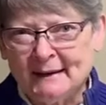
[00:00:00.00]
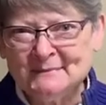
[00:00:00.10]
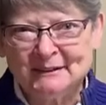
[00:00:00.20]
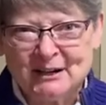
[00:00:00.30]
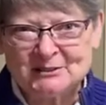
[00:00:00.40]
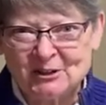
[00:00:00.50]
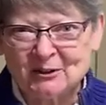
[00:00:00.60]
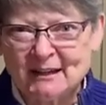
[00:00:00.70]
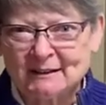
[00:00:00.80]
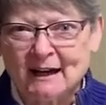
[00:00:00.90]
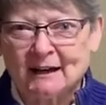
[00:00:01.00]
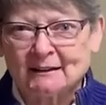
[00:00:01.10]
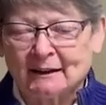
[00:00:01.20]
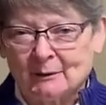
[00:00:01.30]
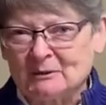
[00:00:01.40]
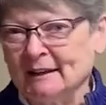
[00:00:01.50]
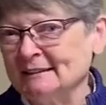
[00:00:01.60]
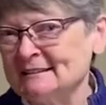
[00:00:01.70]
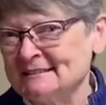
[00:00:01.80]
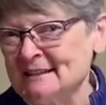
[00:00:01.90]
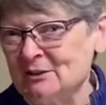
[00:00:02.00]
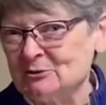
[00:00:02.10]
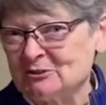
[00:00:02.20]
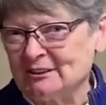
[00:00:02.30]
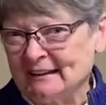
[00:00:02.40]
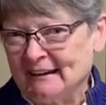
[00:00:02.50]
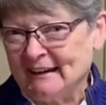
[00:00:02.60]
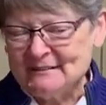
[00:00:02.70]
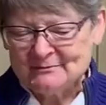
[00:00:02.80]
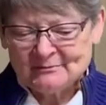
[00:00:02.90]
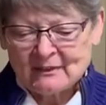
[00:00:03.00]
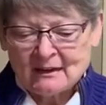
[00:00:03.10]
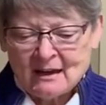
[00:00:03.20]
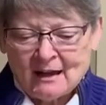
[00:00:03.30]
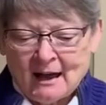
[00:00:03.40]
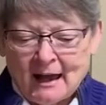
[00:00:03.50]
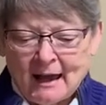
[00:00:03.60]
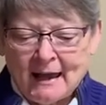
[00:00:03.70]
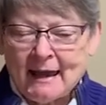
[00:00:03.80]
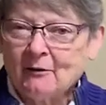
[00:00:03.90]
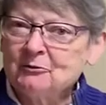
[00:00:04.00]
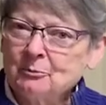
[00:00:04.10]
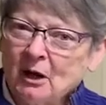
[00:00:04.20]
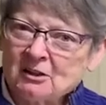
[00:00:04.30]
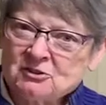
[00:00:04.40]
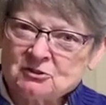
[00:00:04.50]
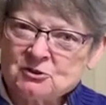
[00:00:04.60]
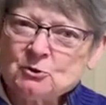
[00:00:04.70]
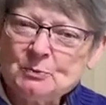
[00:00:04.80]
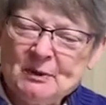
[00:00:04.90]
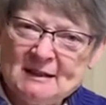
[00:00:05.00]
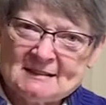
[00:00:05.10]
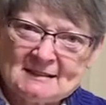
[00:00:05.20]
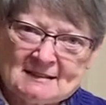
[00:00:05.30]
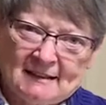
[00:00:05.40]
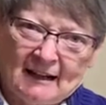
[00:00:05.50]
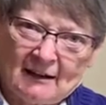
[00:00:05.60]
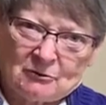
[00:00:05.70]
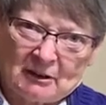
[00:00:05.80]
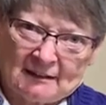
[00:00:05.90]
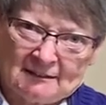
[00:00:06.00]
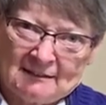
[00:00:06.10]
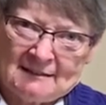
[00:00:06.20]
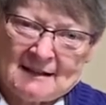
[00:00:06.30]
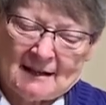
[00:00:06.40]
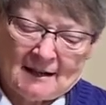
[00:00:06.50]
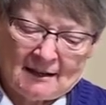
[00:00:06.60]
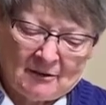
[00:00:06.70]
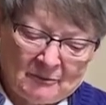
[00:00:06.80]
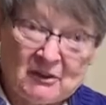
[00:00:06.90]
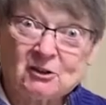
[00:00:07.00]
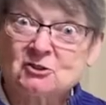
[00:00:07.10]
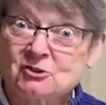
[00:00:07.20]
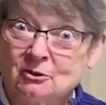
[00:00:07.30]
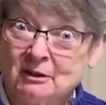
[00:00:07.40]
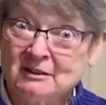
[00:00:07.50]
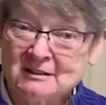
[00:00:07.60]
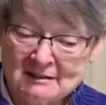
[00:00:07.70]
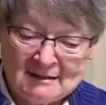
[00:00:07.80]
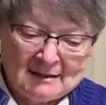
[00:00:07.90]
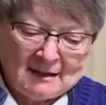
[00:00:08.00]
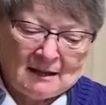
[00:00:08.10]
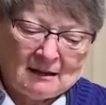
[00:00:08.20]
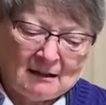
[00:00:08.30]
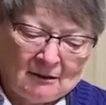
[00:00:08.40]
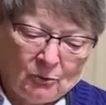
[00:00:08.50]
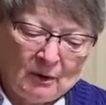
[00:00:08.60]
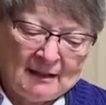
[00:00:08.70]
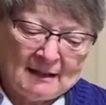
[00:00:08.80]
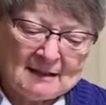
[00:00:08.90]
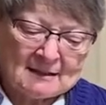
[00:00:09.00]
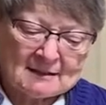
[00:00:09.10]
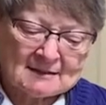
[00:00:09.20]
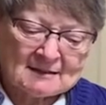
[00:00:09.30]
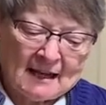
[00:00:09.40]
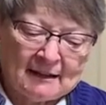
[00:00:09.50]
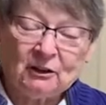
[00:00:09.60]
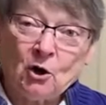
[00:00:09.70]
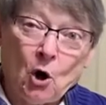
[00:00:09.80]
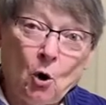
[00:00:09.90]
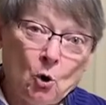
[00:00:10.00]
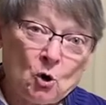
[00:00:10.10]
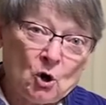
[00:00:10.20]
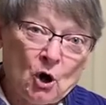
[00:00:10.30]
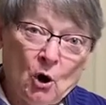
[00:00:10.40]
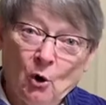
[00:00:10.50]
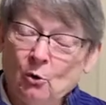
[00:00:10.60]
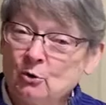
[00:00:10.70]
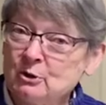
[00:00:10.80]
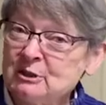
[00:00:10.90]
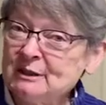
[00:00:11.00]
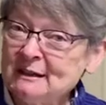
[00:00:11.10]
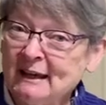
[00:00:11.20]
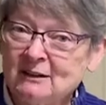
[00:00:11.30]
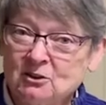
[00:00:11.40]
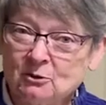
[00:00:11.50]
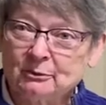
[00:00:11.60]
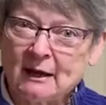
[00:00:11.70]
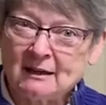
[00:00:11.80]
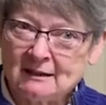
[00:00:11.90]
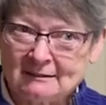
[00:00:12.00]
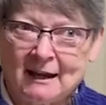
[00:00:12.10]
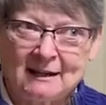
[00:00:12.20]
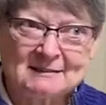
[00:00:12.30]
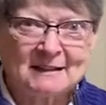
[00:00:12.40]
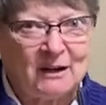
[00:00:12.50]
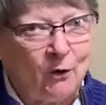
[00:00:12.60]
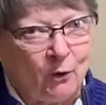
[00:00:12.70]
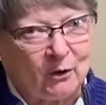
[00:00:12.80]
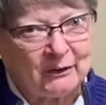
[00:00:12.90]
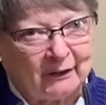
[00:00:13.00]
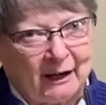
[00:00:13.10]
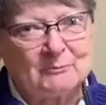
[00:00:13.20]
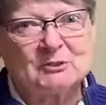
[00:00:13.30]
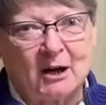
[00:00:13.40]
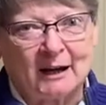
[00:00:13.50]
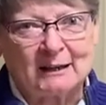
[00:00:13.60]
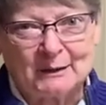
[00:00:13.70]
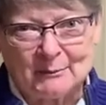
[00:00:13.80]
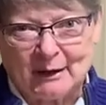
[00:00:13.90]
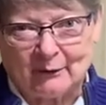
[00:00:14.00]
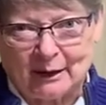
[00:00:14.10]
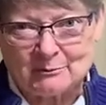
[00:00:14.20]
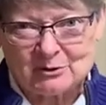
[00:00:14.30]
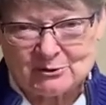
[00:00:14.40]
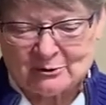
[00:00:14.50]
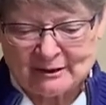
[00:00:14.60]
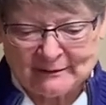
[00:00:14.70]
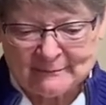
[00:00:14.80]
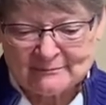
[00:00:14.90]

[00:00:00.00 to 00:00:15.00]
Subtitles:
I'm Mary Jo Hickok, and I'm glad to see you today. I have brought you two pieces that I've written. They're short. One is an oak ode, and you'll recognize the oak that I'm talking about, I'm sure.